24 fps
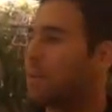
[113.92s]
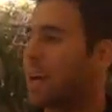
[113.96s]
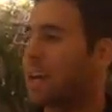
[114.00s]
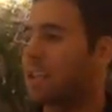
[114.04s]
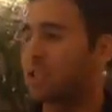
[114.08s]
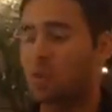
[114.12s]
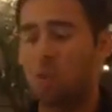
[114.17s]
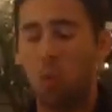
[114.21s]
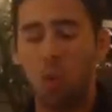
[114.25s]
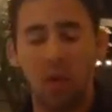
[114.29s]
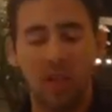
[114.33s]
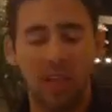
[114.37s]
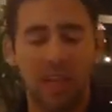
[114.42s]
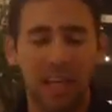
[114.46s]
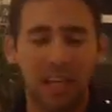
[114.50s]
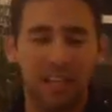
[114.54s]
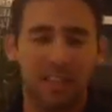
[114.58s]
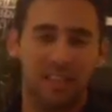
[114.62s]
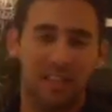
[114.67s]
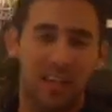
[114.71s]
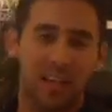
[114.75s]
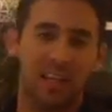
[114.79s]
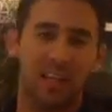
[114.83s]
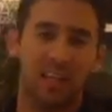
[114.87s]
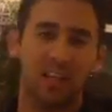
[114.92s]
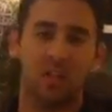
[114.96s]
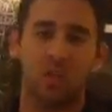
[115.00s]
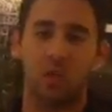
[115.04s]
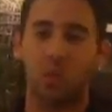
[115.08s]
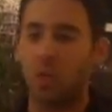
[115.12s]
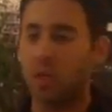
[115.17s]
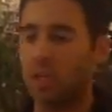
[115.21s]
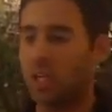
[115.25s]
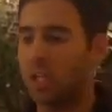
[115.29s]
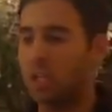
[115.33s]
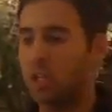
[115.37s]
at 28 seconds,
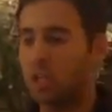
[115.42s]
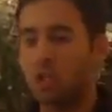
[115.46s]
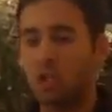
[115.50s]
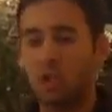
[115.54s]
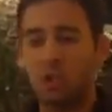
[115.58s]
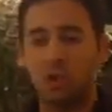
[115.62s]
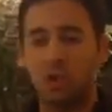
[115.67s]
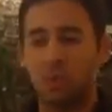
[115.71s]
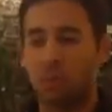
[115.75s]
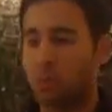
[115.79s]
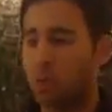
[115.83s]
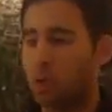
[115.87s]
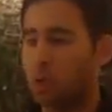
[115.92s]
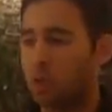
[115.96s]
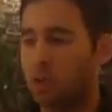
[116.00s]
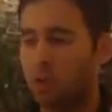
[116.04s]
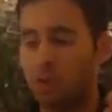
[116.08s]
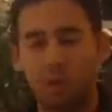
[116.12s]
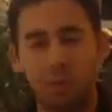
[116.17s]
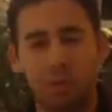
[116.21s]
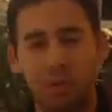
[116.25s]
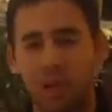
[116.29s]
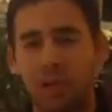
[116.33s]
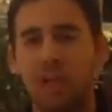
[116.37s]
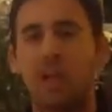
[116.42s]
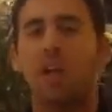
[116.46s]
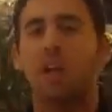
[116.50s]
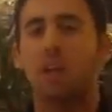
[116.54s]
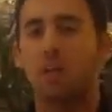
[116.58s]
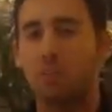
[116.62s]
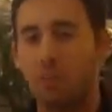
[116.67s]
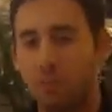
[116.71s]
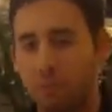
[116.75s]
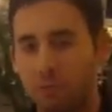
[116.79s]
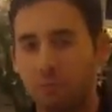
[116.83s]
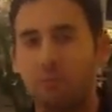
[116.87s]
we need you to pull a little bit
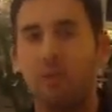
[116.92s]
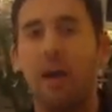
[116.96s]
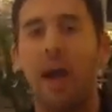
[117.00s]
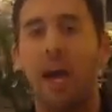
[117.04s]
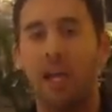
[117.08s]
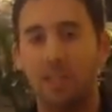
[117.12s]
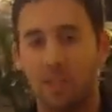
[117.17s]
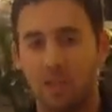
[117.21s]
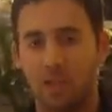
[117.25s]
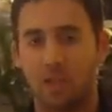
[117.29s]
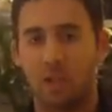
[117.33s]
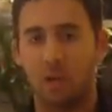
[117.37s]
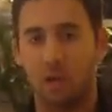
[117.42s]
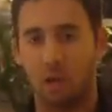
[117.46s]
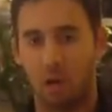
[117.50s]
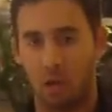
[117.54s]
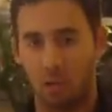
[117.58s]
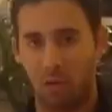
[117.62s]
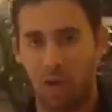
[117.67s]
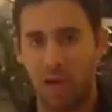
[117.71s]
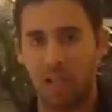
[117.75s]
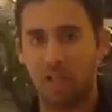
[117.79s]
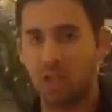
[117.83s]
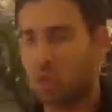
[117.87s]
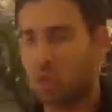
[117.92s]
faster, alright?